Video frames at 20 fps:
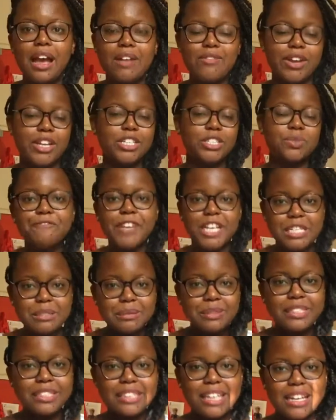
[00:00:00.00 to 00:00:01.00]
I write
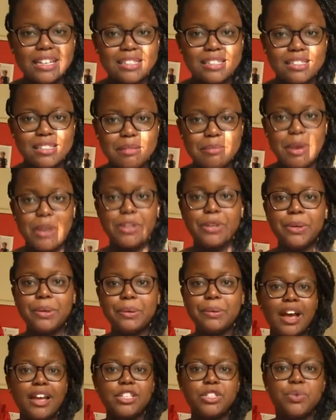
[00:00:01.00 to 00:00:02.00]
Facebook statuses about you. I